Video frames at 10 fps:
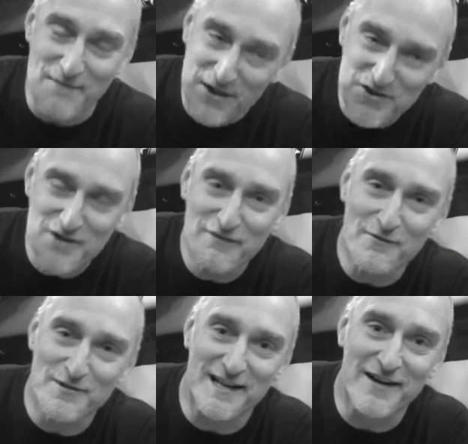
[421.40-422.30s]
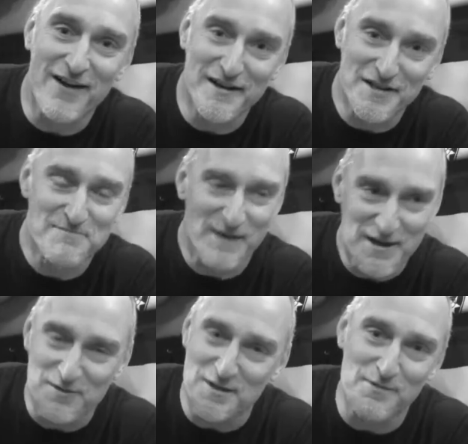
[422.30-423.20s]
not sure if he was unconscious, but
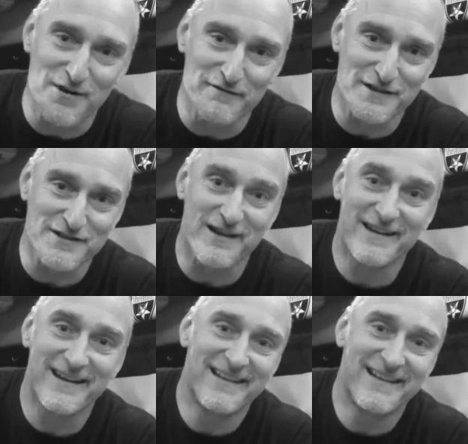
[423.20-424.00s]
it was a perfect shot.